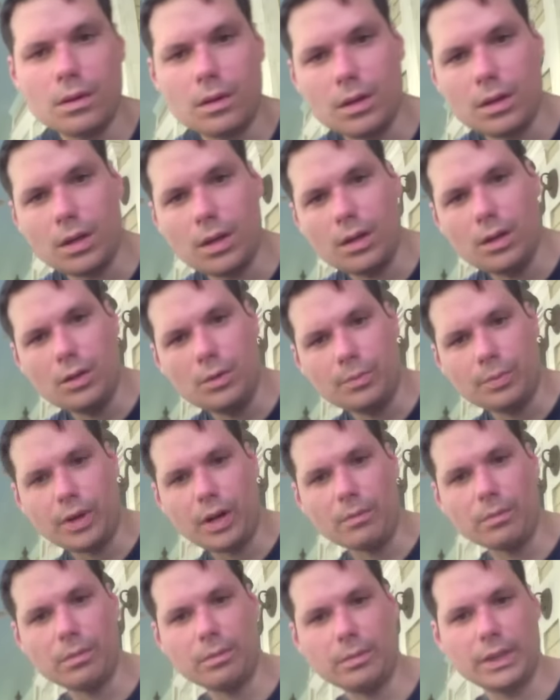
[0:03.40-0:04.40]
eh, you
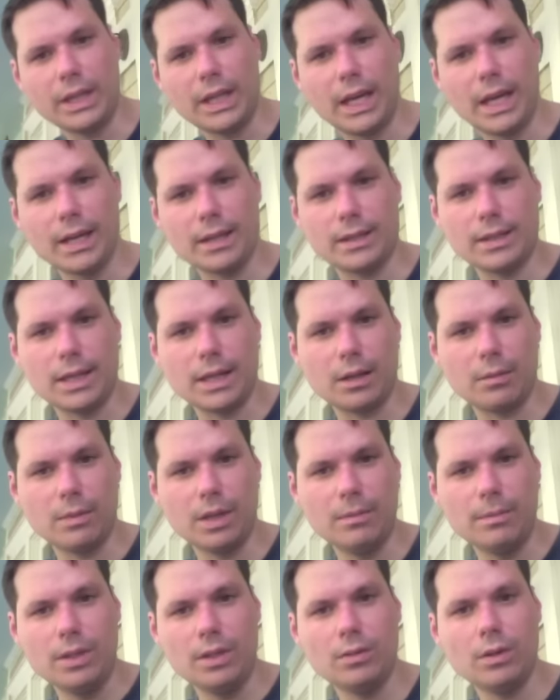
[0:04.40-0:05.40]
probably can't tell,
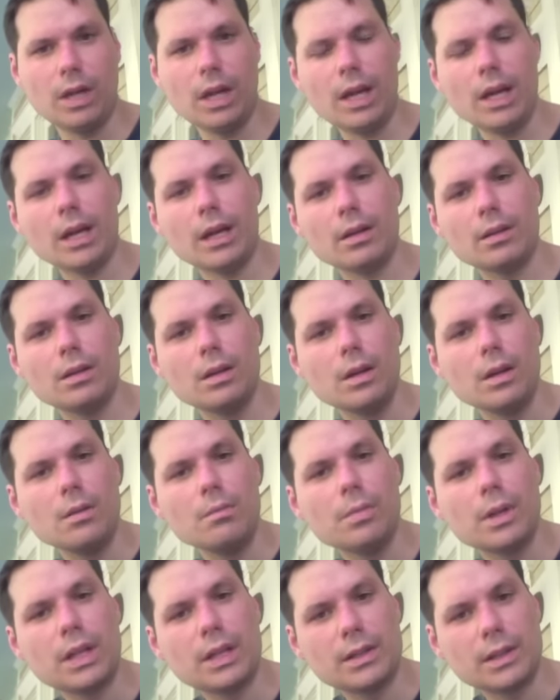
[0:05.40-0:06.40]
maybe you can,
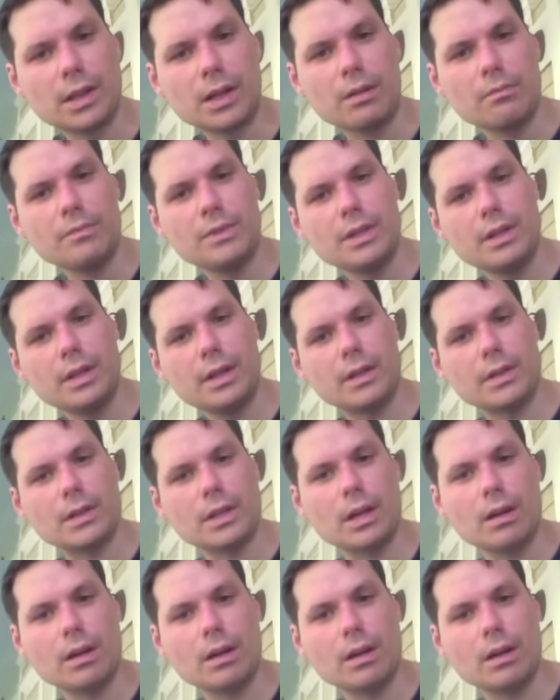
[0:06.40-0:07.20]
but it's come to this.